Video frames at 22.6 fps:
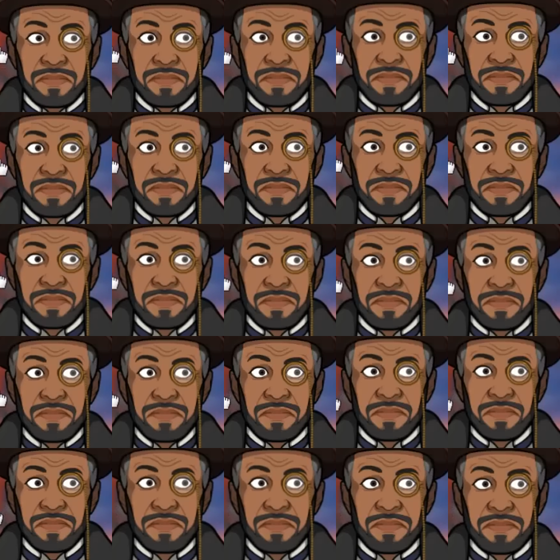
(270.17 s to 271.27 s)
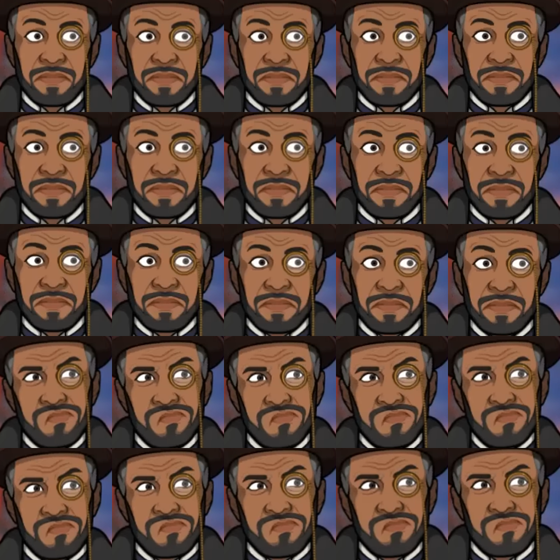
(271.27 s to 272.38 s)

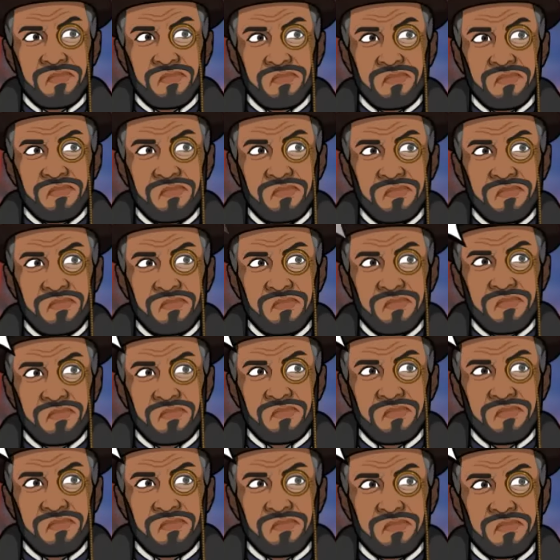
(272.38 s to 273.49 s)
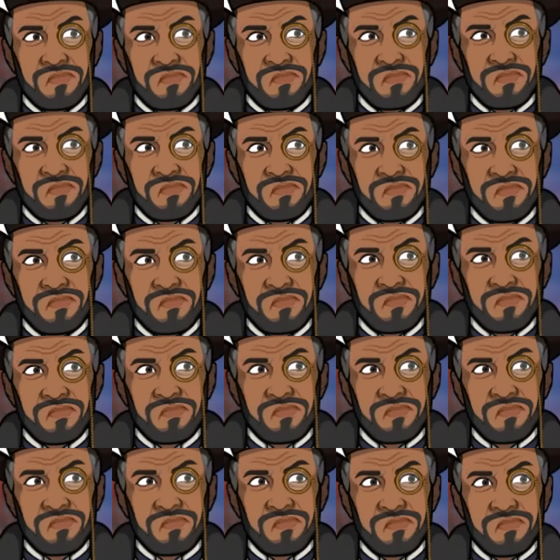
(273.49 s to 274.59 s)

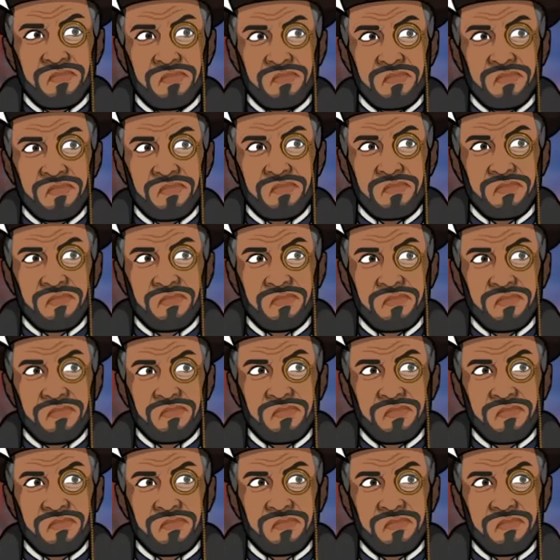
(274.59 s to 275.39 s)
No words are spoken by the person on screen.